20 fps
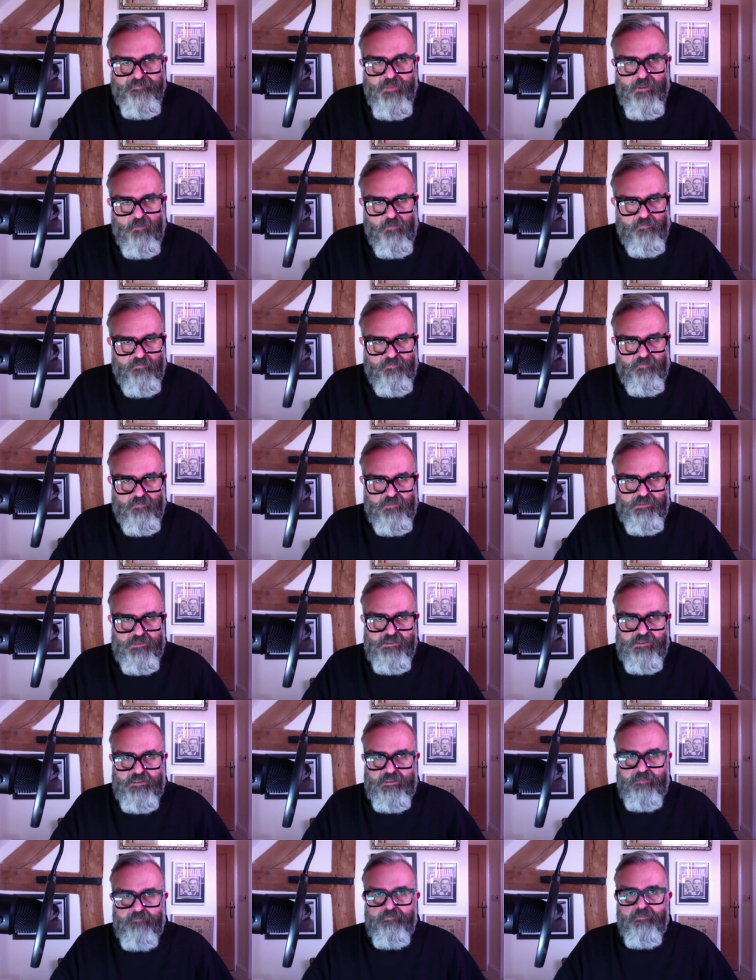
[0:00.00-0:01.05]
or falling
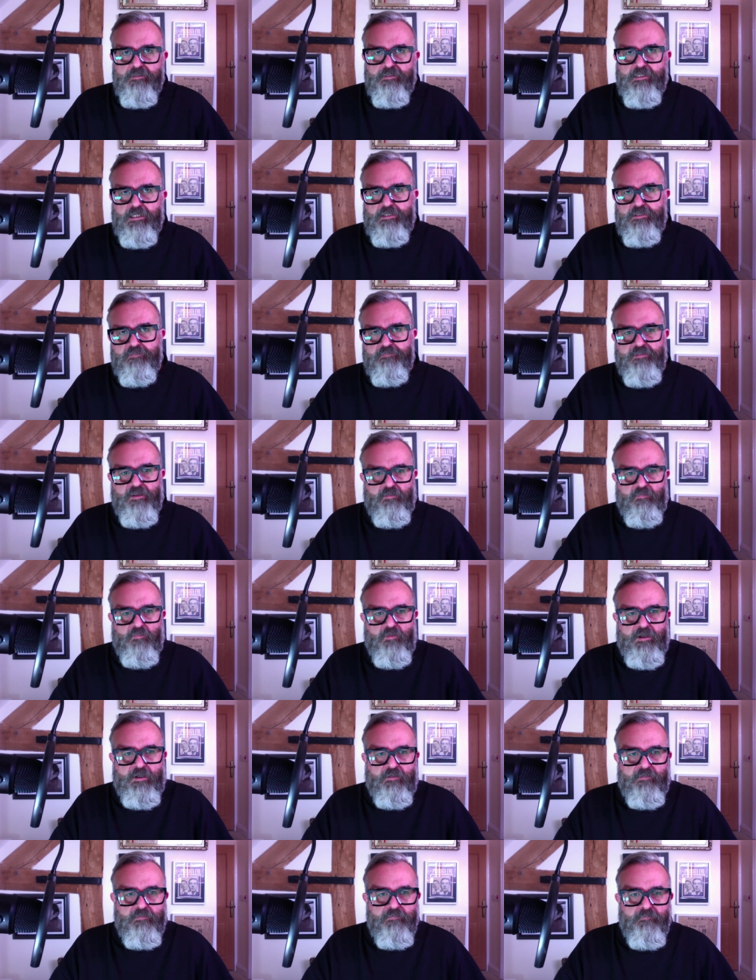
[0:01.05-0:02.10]
asleep, then you've done
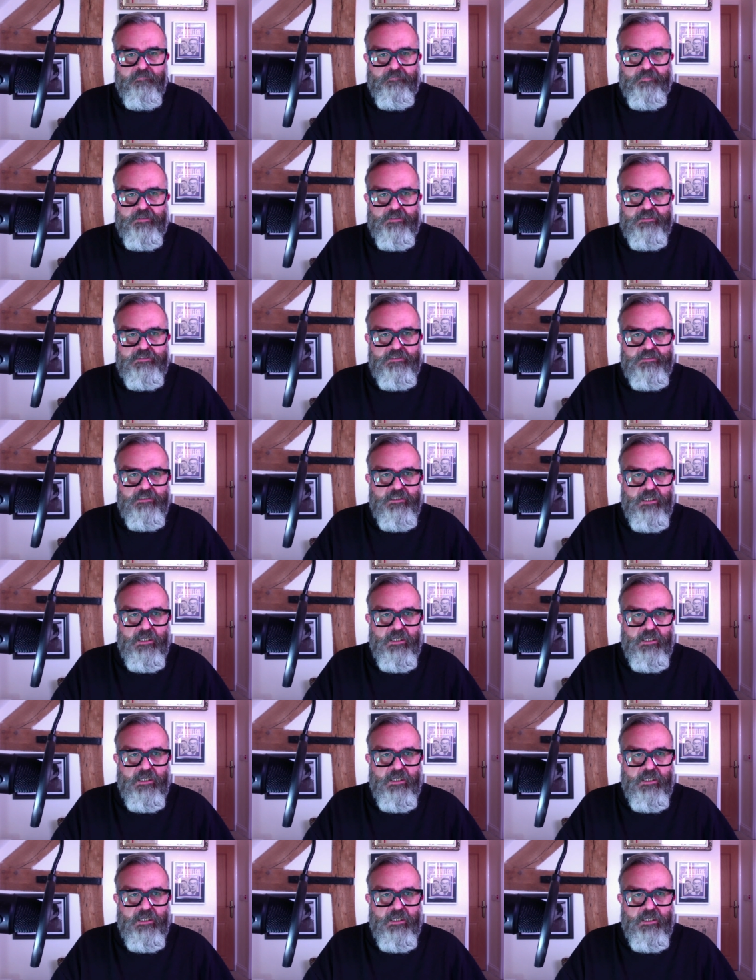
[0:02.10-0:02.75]
well. But